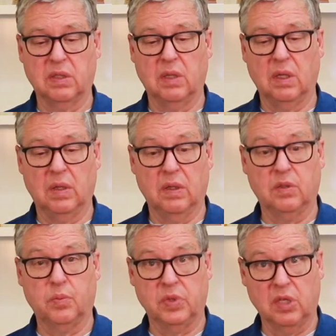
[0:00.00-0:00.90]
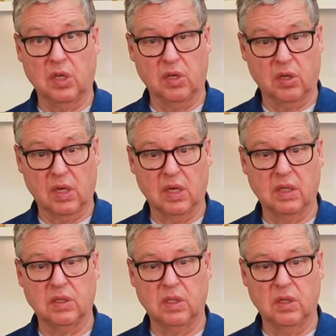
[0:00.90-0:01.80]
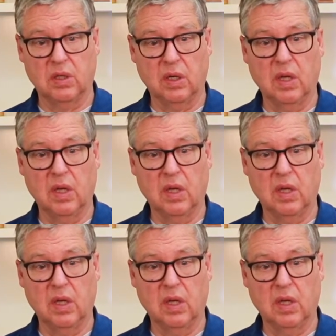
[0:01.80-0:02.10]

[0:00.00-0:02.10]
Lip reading: In this particular case here,